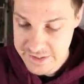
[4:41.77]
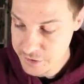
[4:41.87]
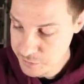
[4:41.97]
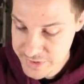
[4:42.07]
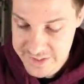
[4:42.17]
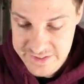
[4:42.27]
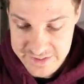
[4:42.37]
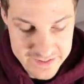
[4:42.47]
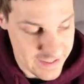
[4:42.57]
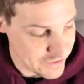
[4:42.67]
in
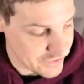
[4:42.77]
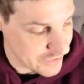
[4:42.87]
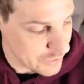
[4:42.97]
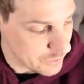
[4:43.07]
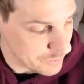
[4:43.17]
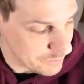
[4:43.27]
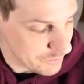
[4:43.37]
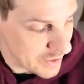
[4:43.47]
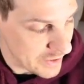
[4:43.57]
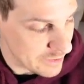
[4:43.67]
that deck. So
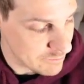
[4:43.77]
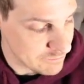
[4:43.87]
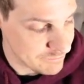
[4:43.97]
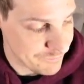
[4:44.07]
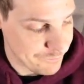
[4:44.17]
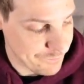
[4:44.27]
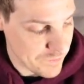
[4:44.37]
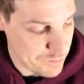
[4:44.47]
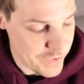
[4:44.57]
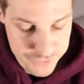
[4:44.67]

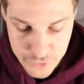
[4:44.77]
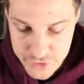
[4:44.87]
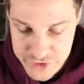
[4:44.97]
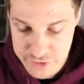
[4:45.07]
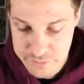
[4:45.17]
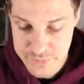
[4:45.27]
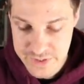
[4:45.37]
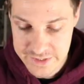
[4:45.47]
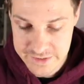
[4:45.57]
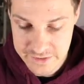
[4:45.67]
Misfortune
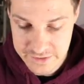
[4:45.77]
being